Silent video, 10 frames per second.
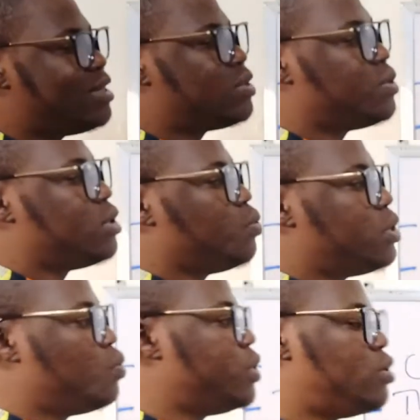this,
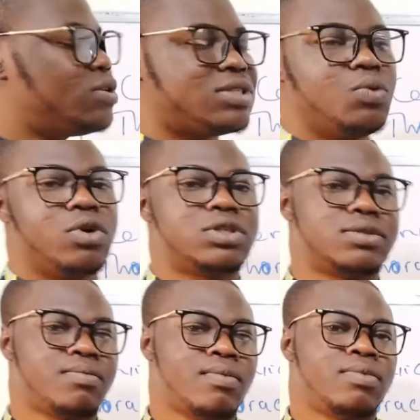we use the what?
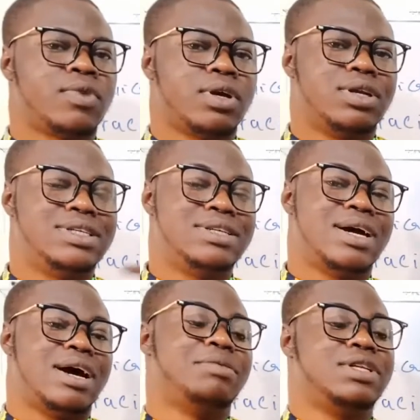The dinner,
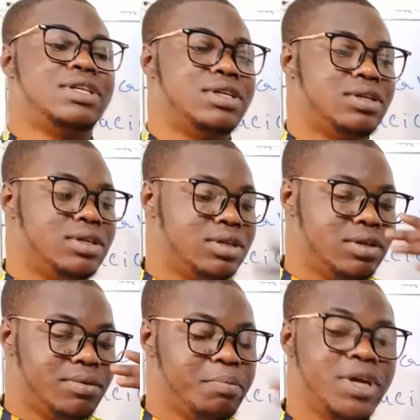
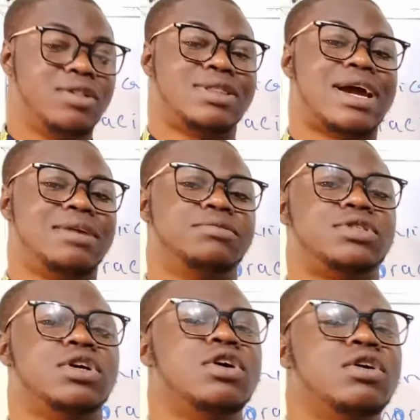the meal
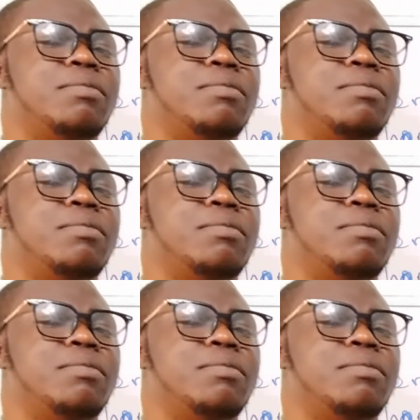times.